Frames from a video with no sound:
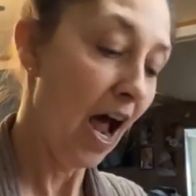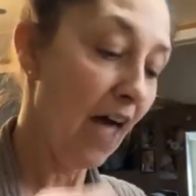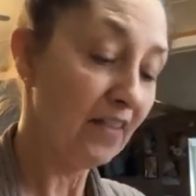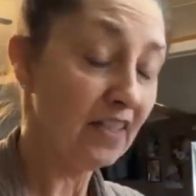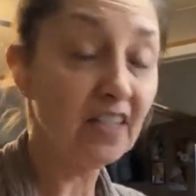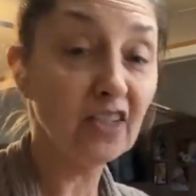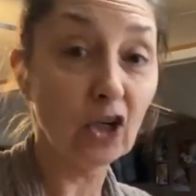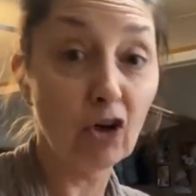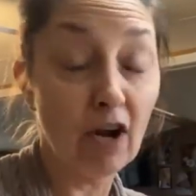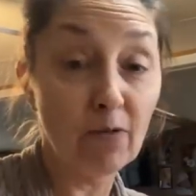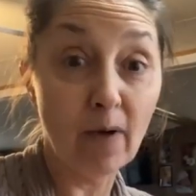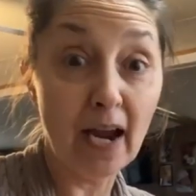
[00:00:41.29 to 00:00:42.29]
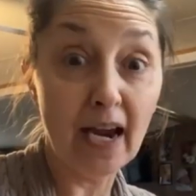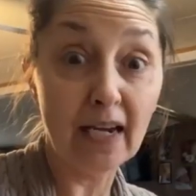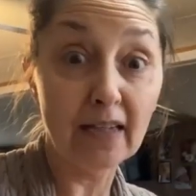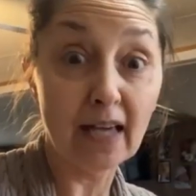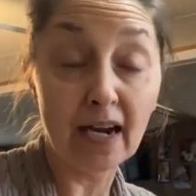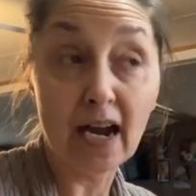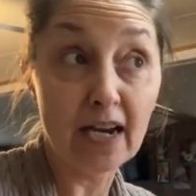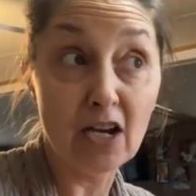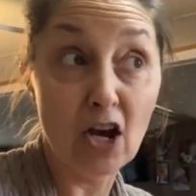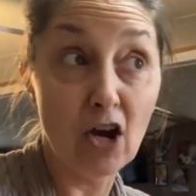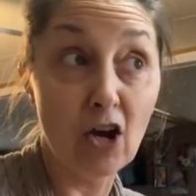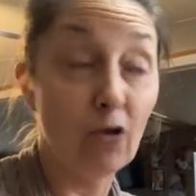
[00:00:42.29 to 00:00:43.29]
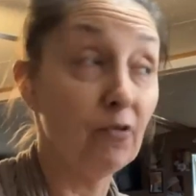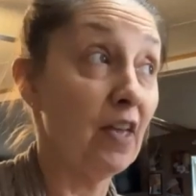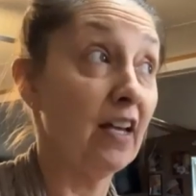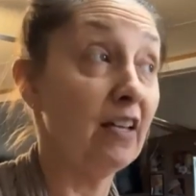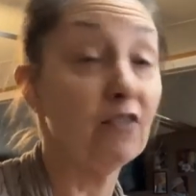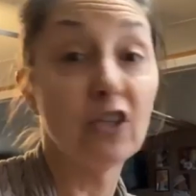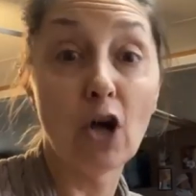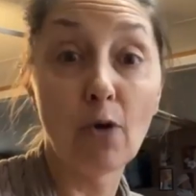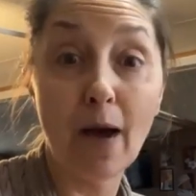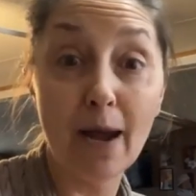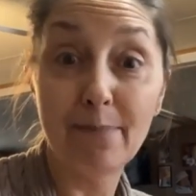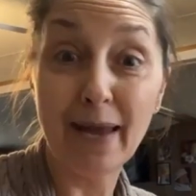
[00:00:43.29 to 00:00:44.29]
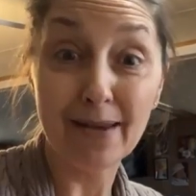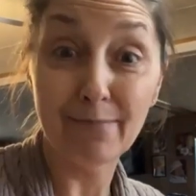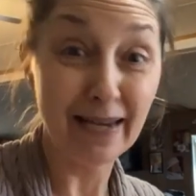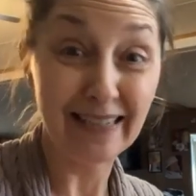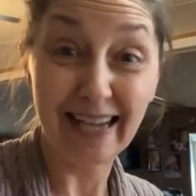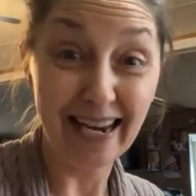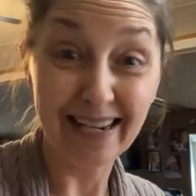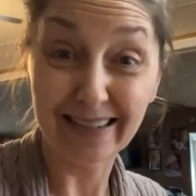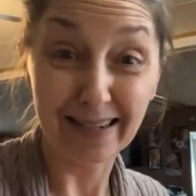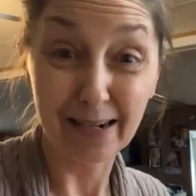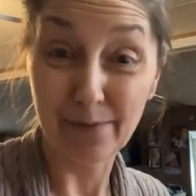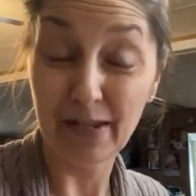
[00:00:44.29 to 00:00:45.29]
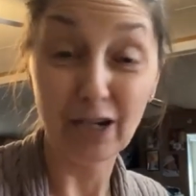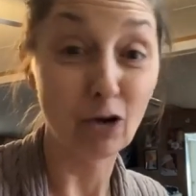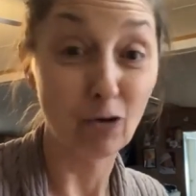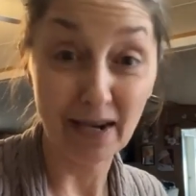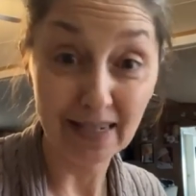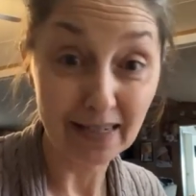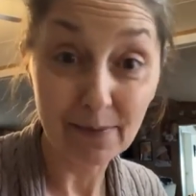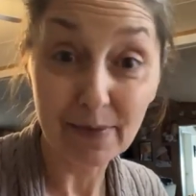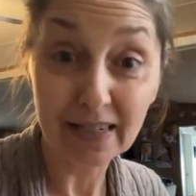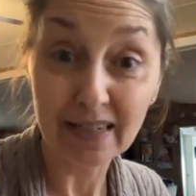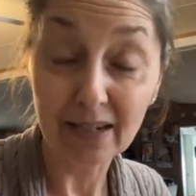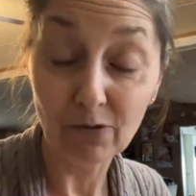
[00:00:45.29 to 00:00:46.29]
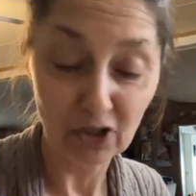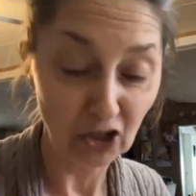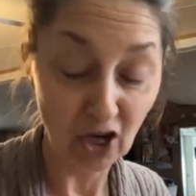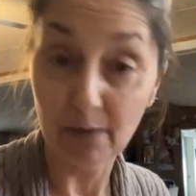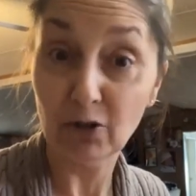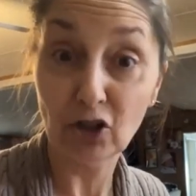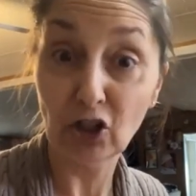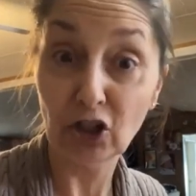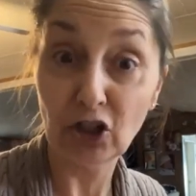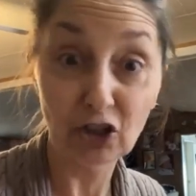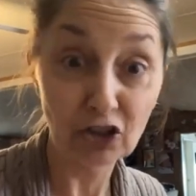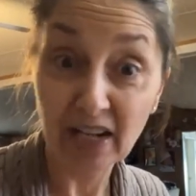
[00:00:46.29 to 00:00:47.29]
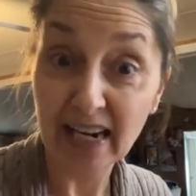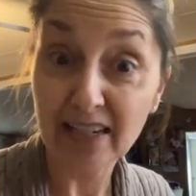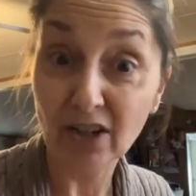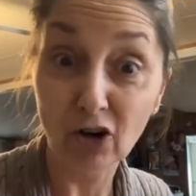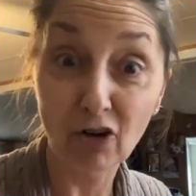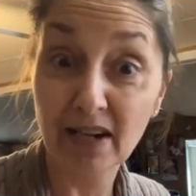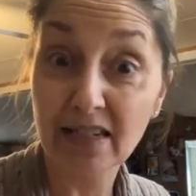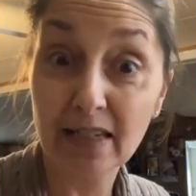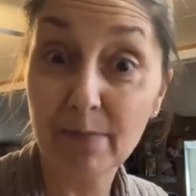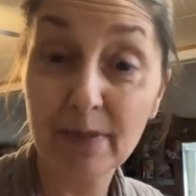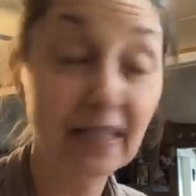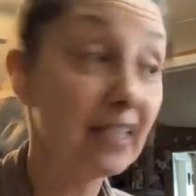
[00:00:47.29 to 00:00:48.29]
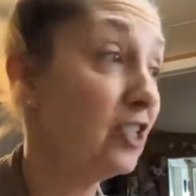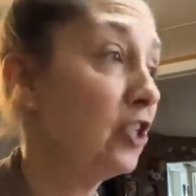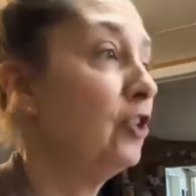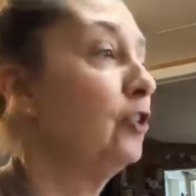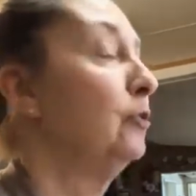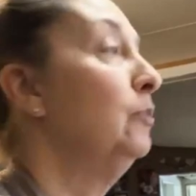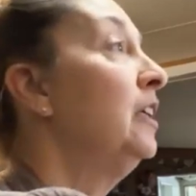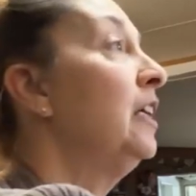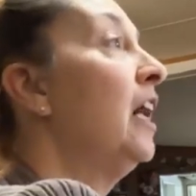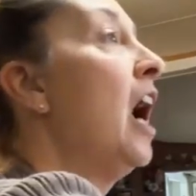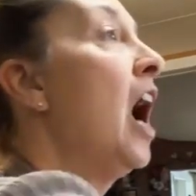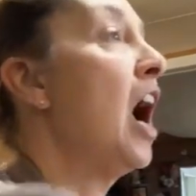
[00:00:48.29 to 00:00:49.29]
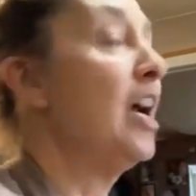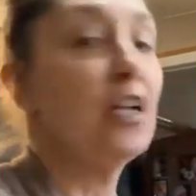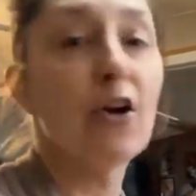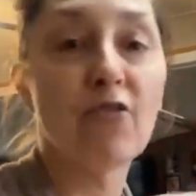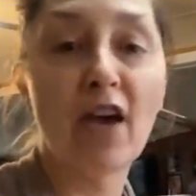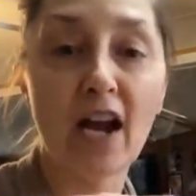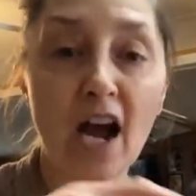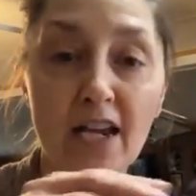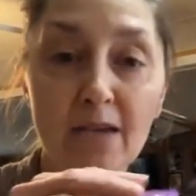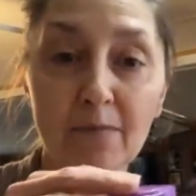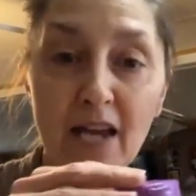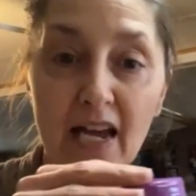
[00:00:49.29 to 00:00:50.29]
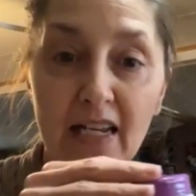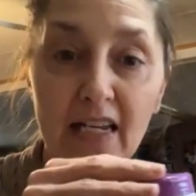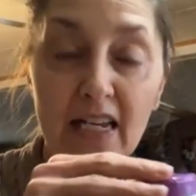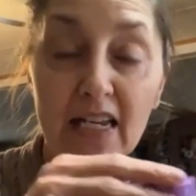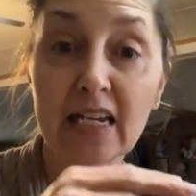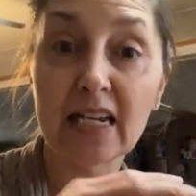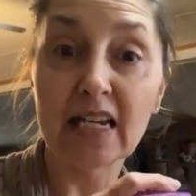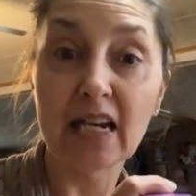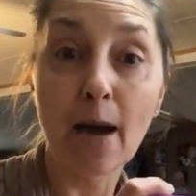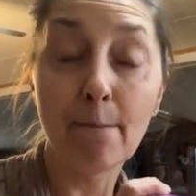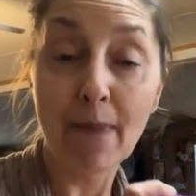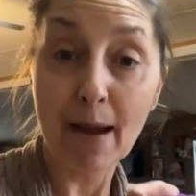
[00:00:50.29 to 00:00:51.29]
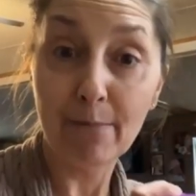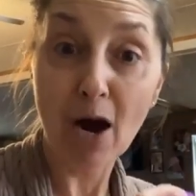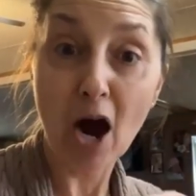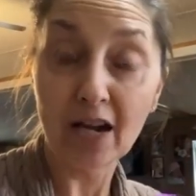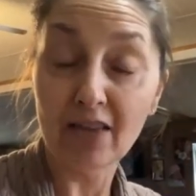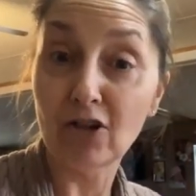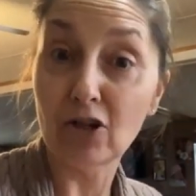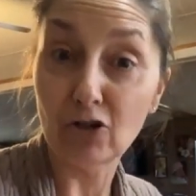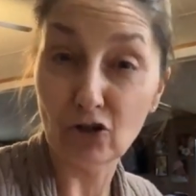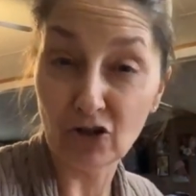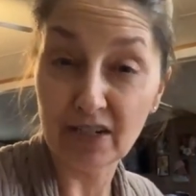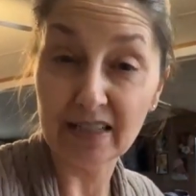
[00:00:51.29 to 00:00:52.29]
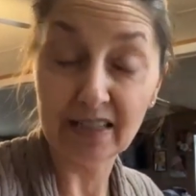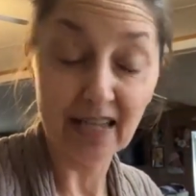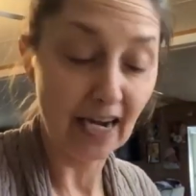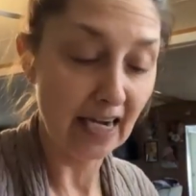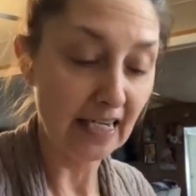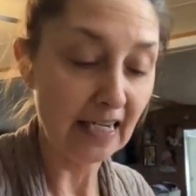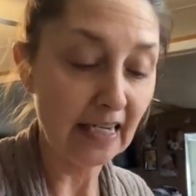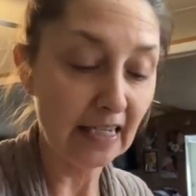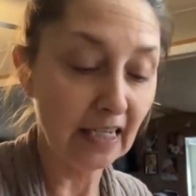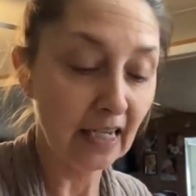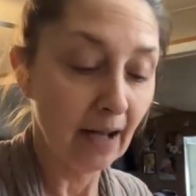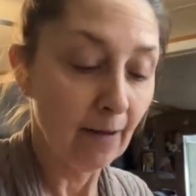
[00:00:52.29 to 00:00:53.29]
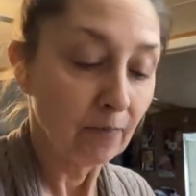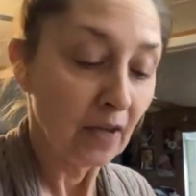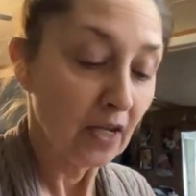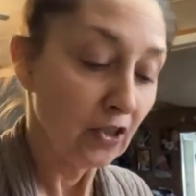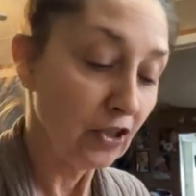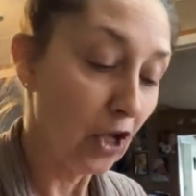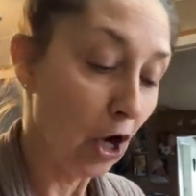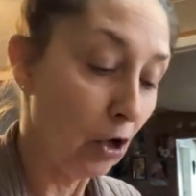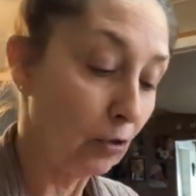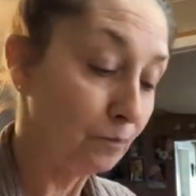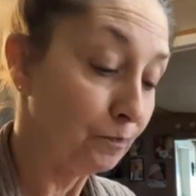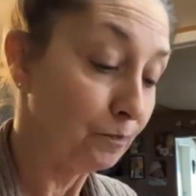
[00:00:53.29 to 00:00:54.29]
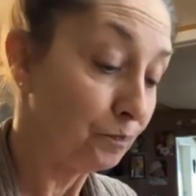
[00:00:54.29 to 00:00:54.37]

And this is a great way that I know that even though my, my day is going to be crazy busy, which I'm sure your days are crazy busy too, I know that I am getting in my body the nutrients that I need. So